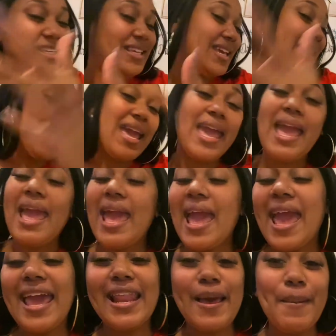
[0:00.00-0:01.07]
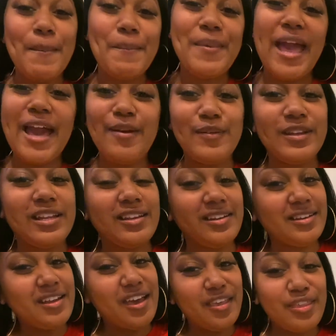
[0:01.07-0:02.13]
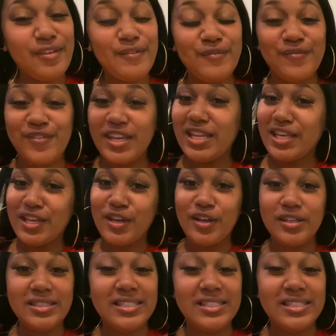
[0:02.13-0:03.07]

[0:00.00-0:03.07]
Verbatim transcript: get. And I'm back with another video.